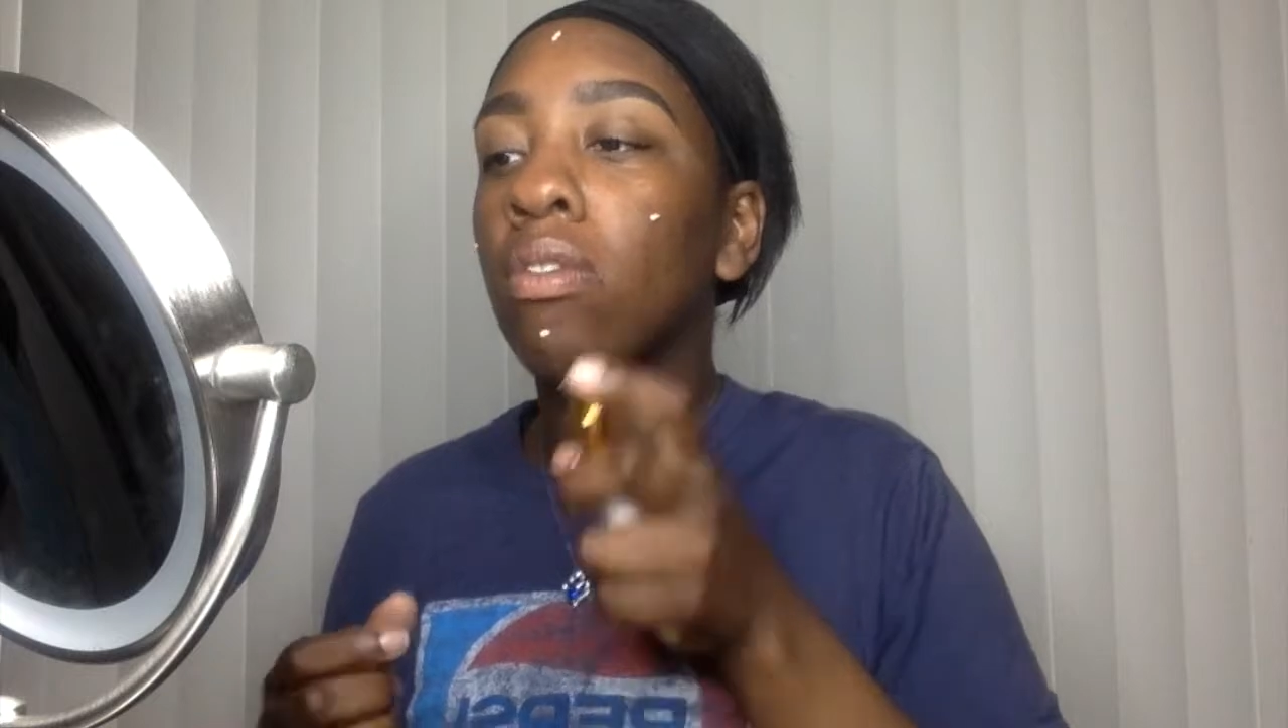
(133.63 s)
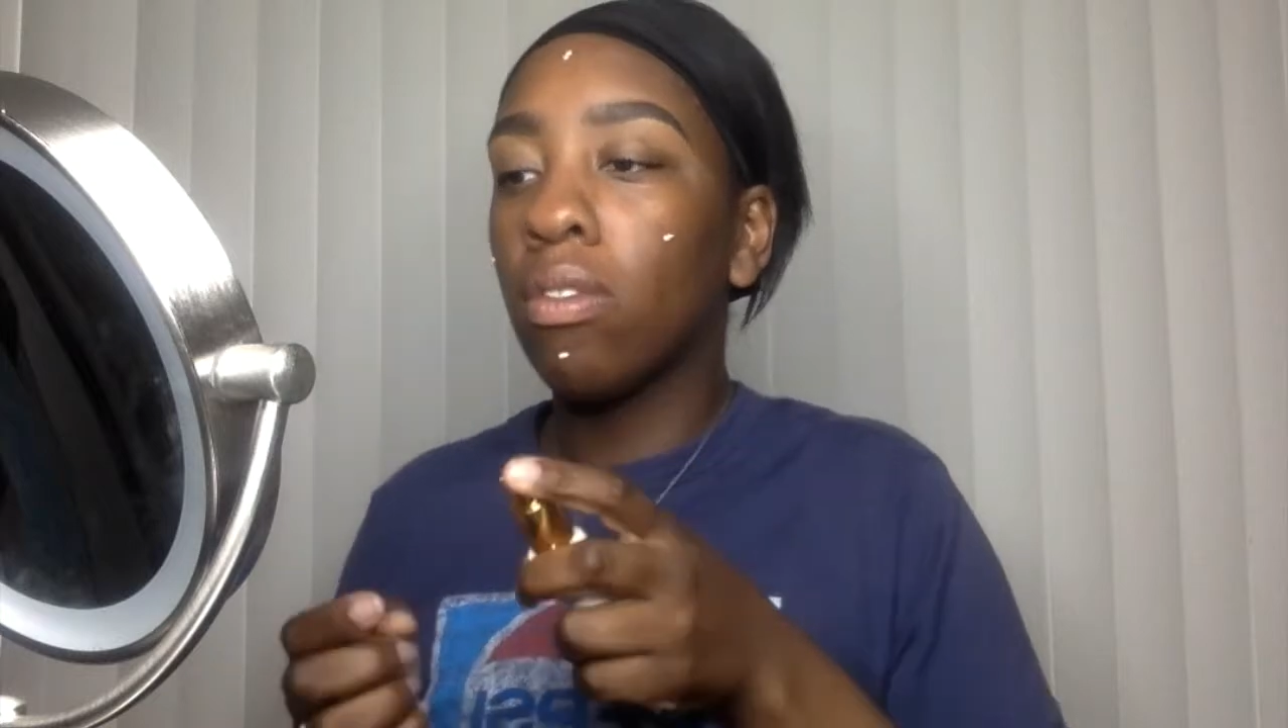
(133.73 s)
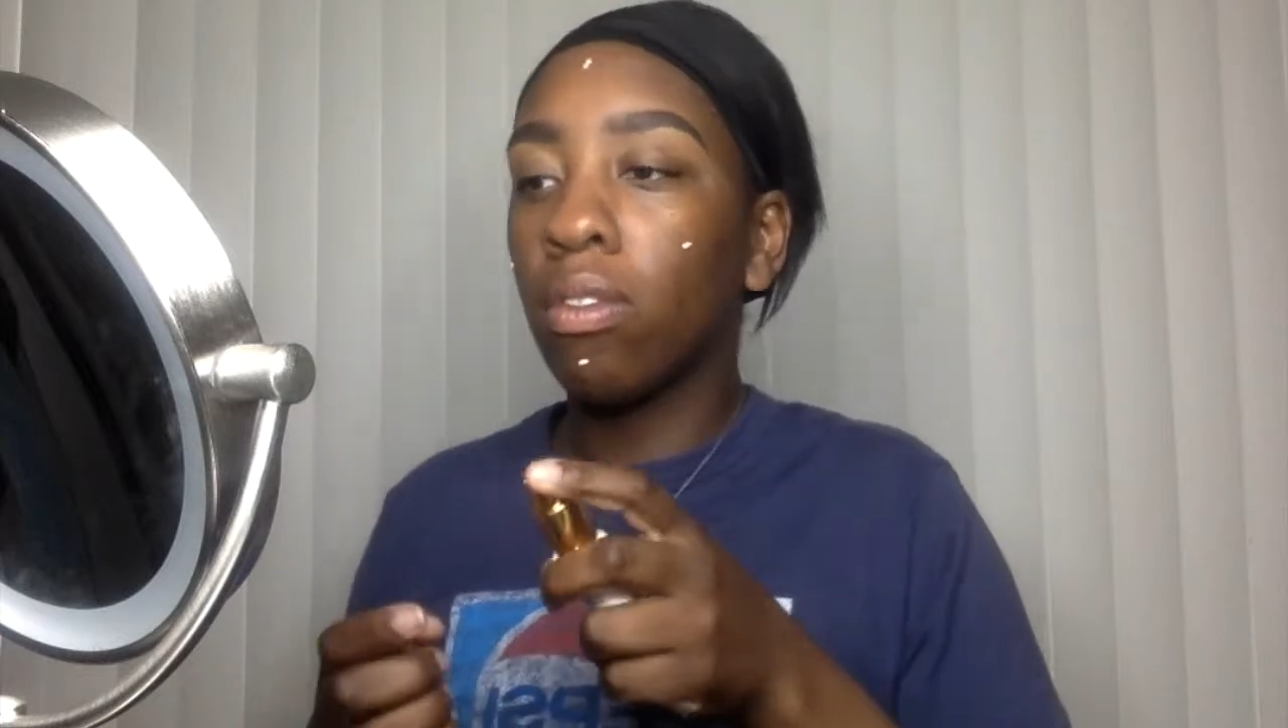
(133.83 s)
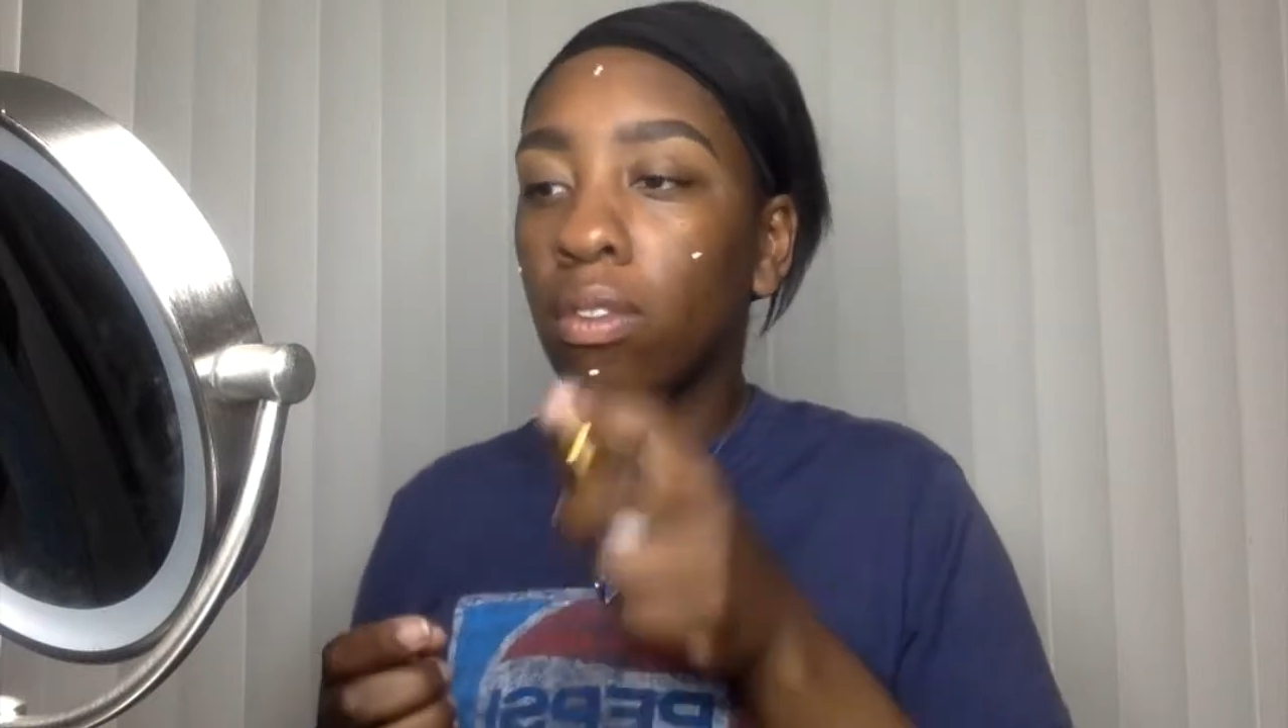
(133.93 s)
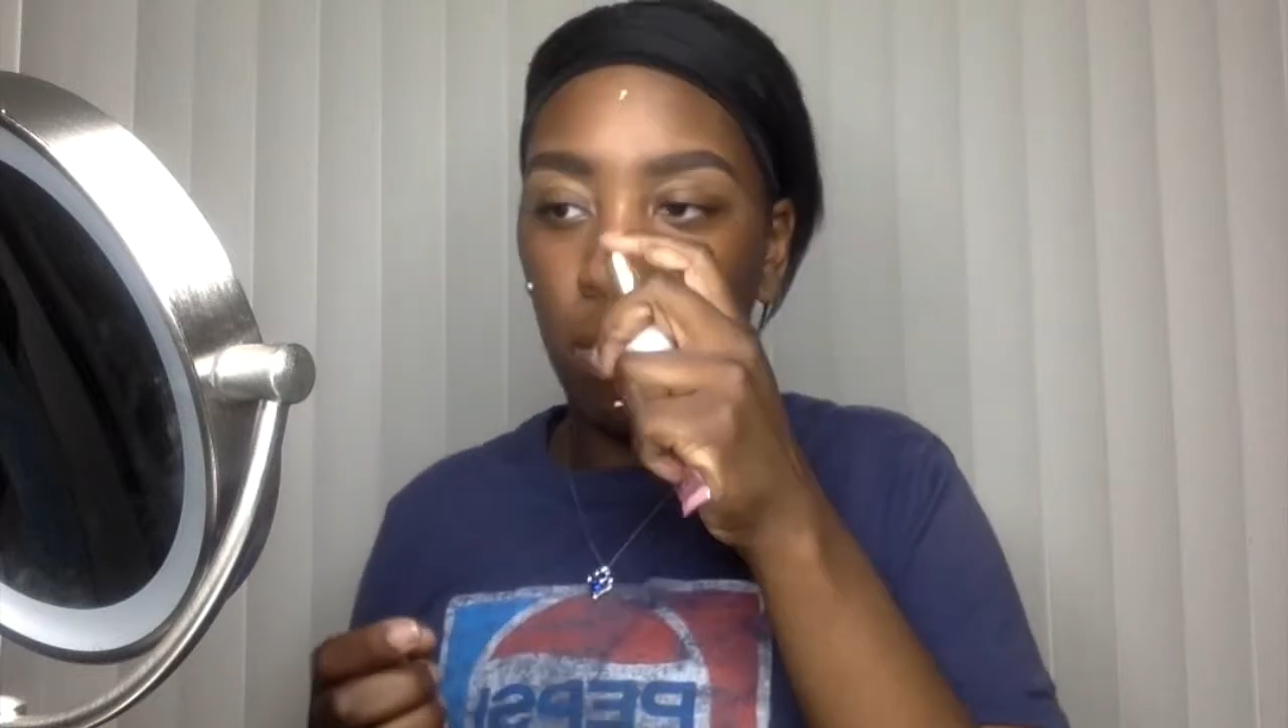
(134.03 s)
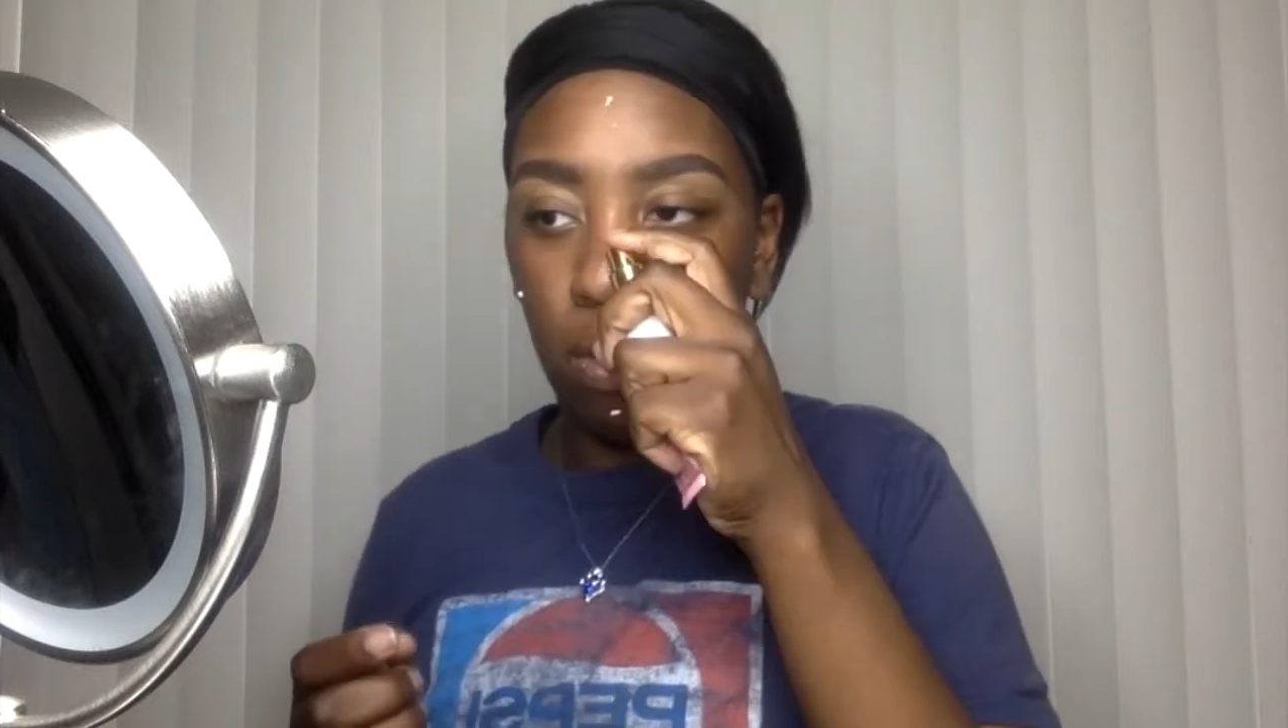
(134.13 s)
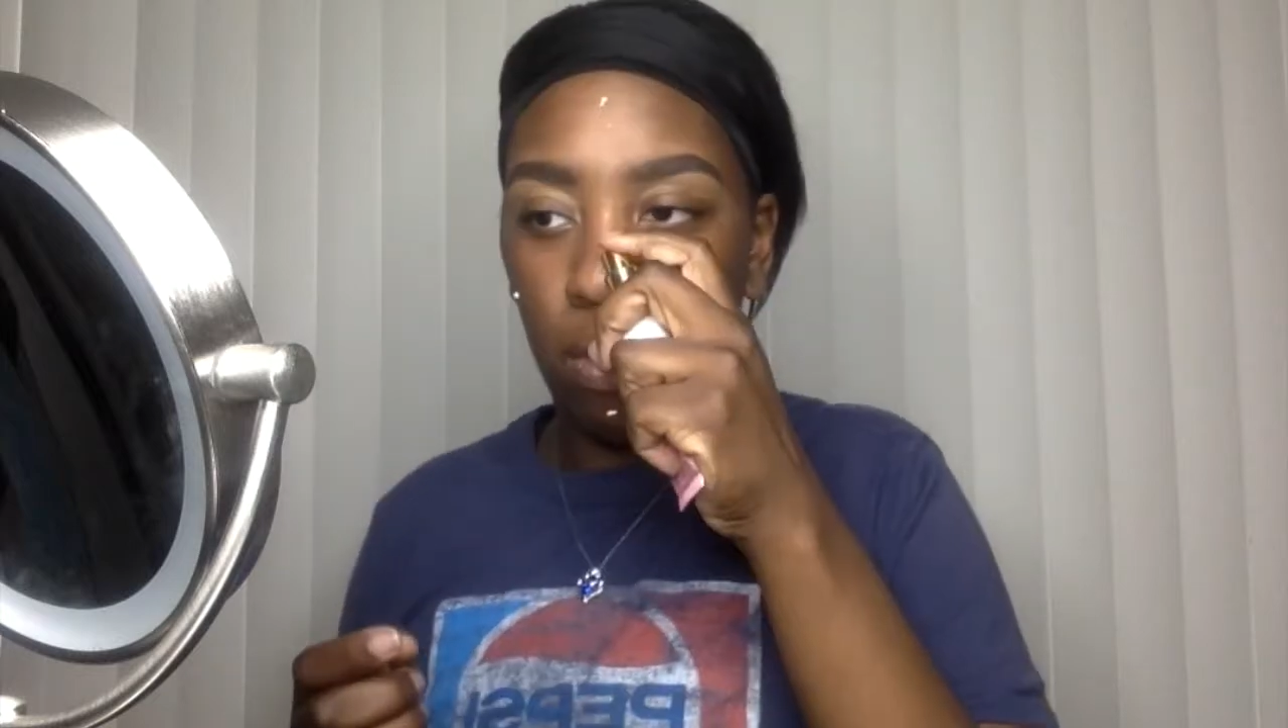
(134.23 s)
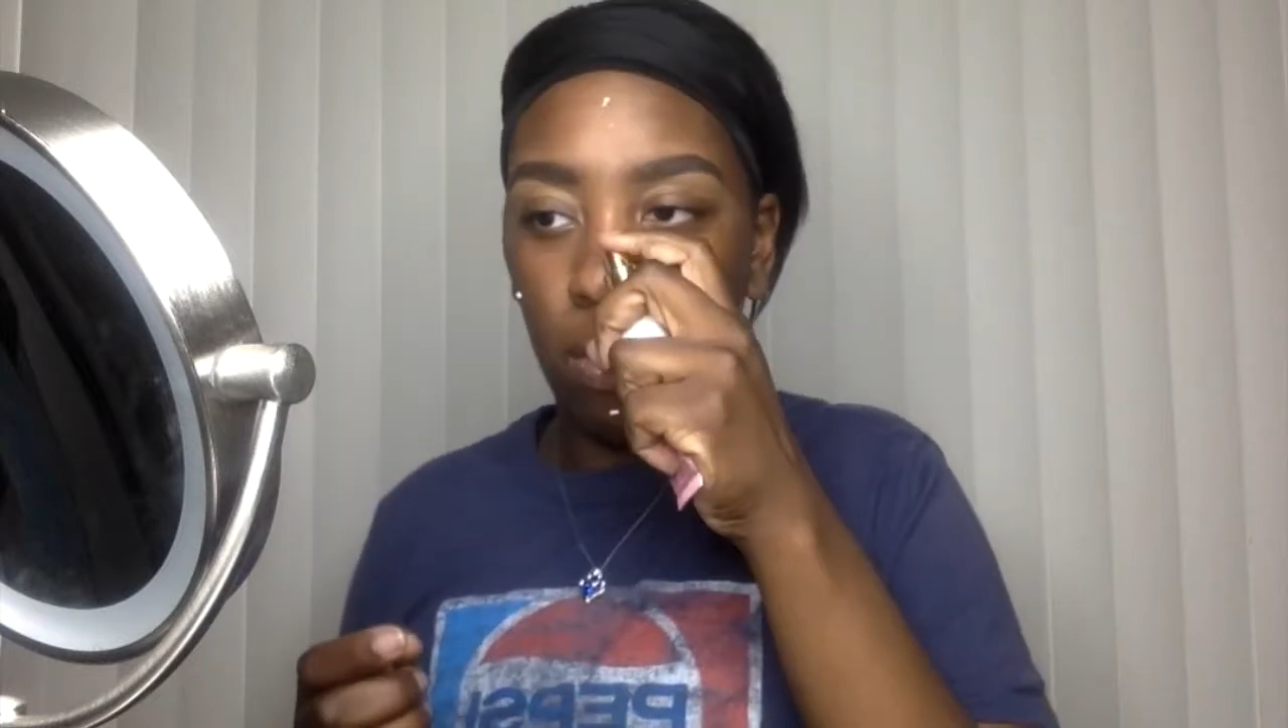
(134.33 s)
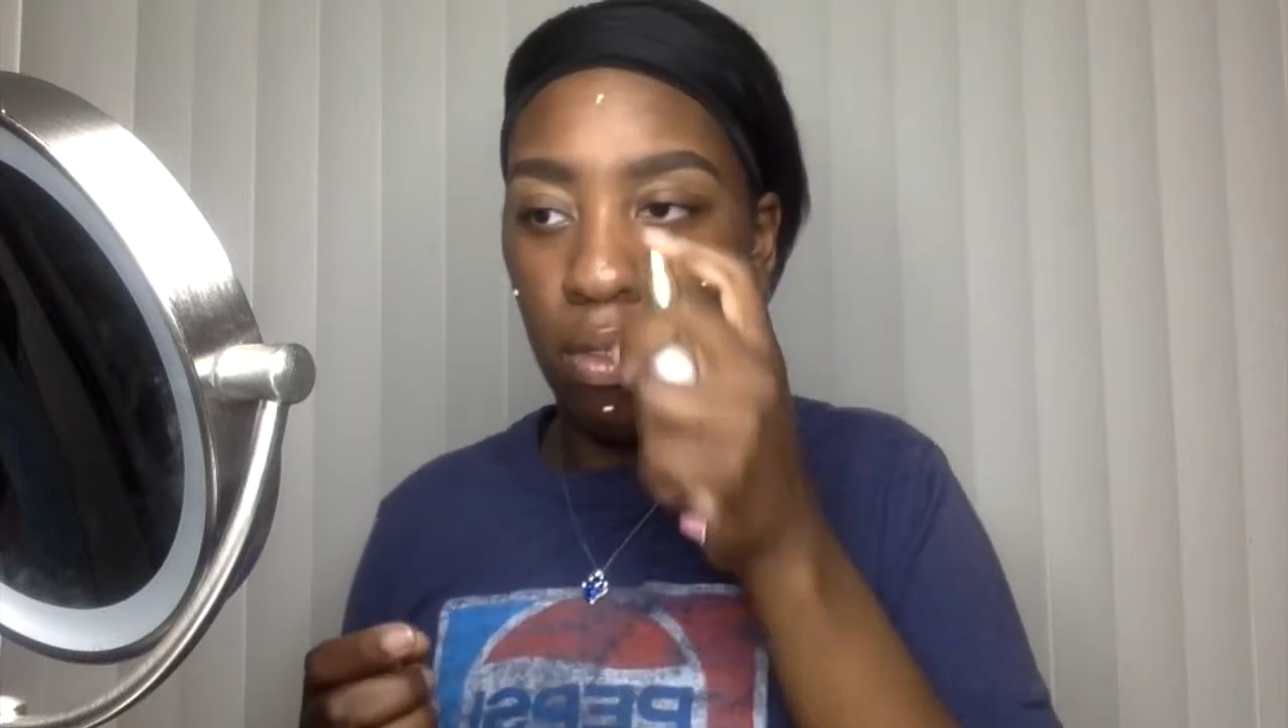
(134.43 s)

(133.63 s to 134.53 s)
cooling sensation.